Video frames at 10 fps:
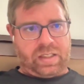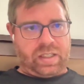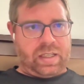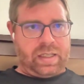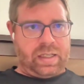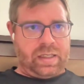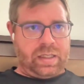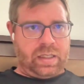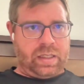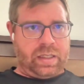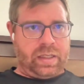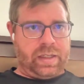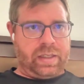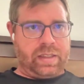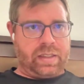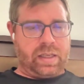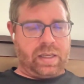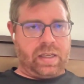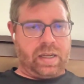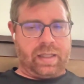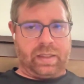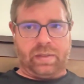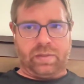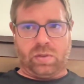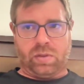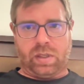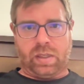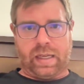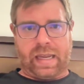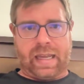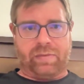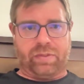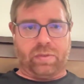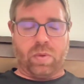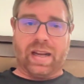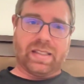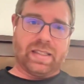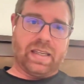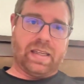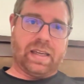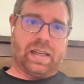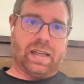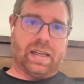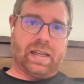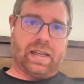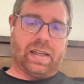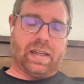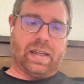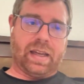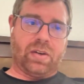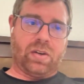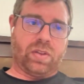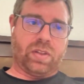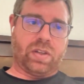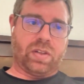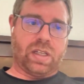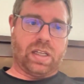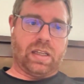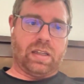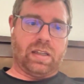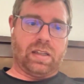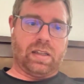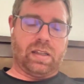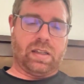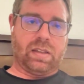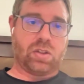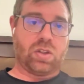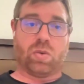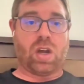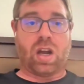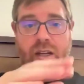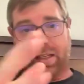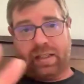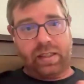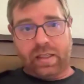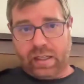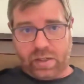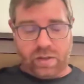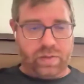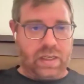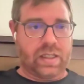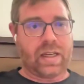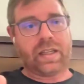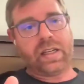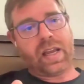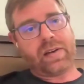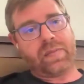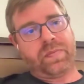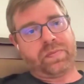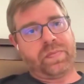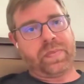Because in this in high level, like for what I see, I, I don't know that there's no content in here of any kind yet.